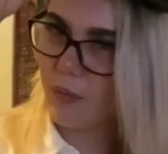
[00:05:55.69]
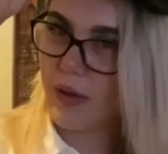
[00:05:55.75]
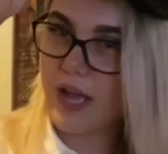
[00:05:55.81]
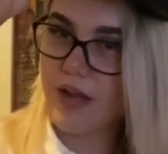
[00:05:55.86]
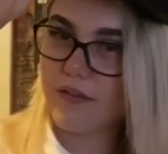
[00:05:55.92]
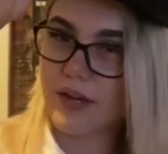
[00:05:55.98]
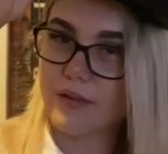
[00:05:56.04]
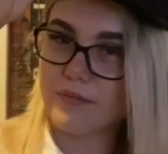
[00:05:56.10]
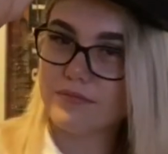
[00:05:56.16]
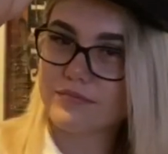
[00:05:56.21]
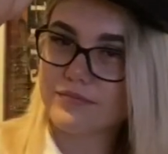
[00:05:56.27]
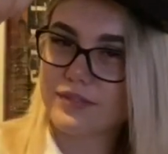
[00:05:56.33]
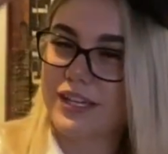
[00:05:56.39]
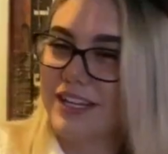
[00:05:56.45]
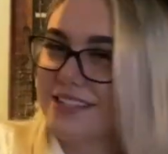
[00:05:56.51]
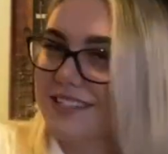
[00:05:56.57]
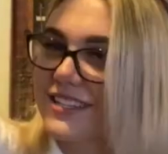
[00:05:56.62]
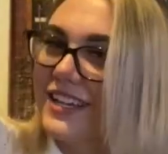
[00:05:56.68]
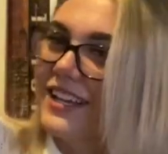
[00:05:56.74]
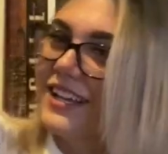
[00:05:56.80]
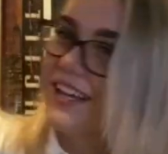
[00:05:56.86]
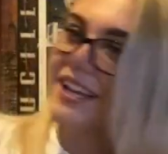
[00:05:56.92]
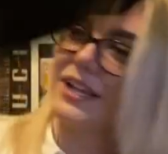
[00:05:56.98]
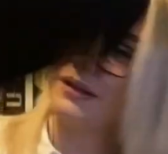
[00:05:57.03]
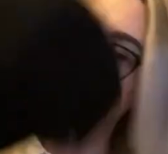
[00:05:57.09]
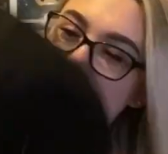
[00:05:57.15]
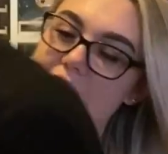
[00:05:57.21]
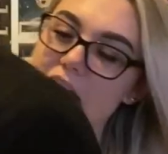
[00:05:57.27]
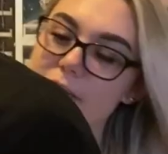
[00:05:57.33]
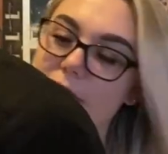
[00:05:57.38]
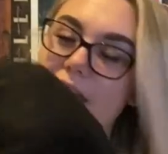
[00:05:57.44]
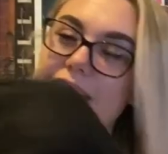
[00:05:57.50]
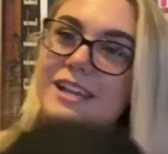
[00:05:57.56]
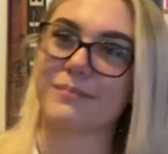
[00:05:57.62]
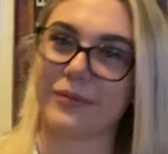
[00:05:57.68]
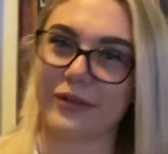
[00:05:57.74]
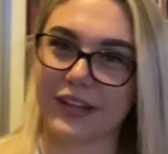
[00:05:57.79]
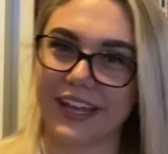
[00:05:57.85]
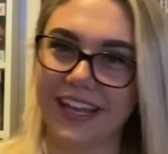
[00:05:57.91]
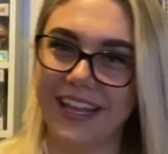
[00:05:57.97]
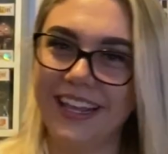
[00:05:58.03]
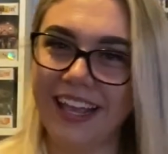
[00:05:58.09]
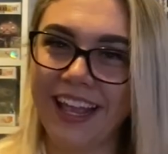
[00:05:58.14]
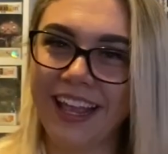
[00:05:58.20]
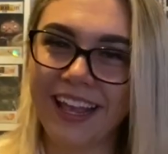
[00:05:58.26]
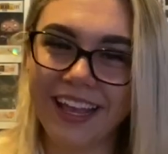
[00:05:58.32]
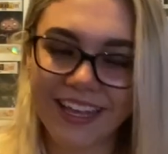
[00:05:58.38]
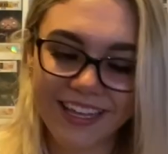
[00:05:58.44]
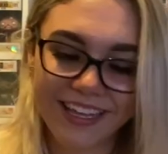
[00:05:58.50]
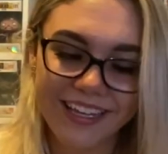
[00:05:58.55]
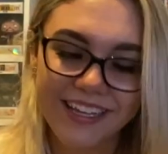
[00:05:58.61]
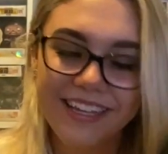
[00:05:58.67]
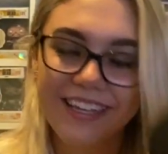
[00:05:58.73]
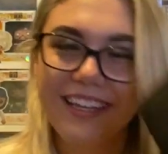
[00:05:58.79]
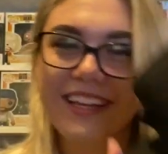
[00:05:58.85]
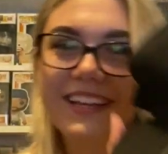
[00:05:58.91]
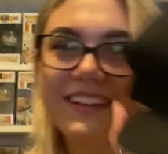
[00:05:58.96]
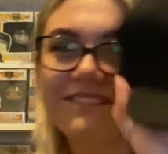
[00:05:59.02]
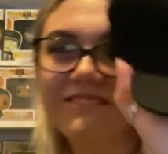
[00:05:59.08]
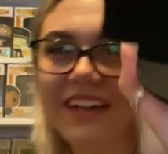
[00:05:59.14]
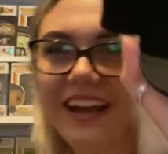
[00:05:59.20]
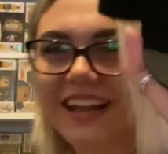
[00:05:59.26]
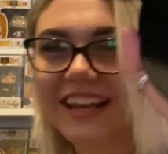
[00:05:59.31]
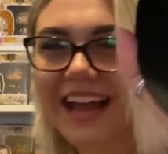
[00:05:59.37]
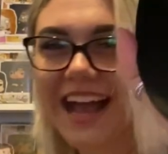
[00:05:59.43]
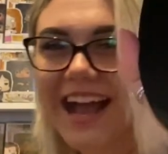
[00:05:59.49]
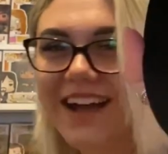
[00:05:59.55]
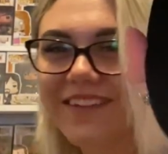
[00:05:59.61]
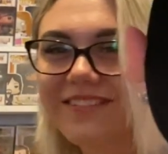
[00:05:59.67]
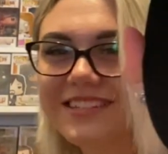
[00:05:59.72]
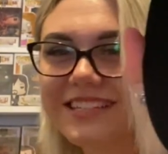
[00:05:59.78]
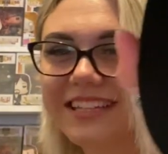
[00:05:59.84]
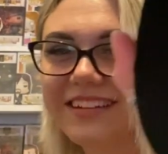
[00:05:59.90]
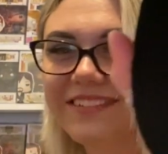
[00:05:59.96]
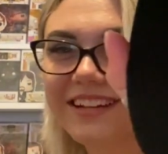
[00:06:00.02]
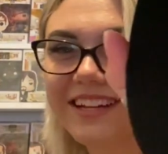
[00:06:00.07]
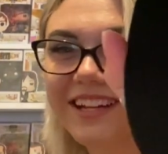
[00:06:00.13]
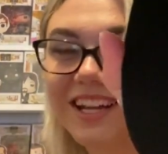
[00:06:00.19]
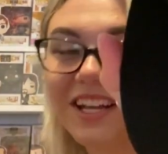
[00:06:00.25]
wear it because I don't want to get any makeup on it. But I absolutely